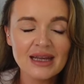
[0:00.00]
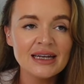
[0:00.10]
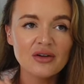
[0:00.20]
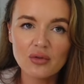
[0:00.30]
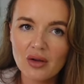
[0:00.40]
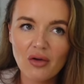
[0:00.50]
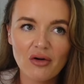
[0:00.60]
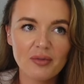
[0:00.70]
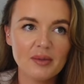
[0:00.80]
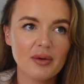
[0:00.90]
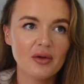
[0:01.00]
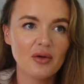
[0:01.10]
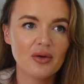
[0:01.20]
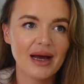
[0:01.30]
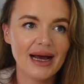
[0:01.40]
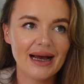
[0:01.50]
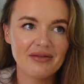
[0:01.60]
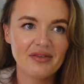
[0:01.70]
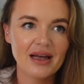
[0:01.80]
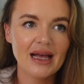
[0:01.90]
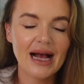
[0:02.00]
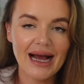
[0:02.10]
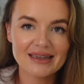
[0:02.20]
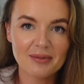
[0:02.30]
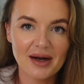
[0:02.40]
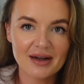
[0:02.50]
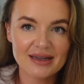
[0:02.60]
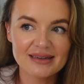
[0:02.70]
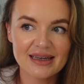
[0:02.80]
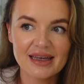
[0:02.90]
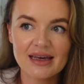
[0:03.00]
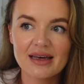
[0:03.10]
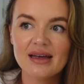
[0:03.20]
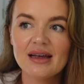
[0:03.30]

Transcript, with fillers: And I know a lot of people who have had a parking ticket,